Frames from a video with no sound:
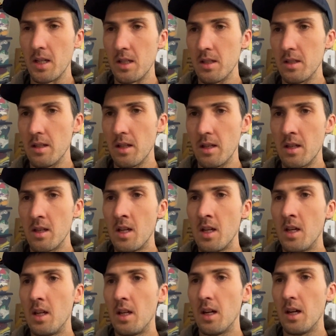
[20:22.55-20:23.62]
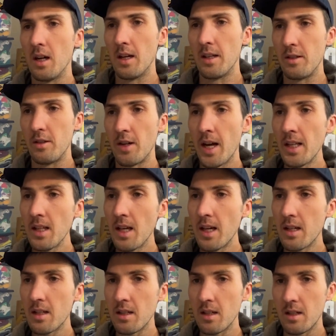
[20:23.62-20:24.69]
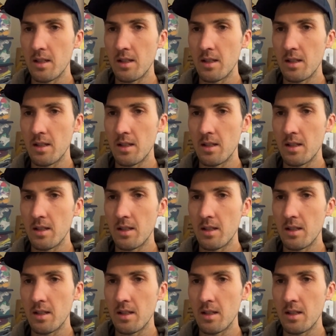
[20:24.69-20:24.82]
a good thing. Your headliner,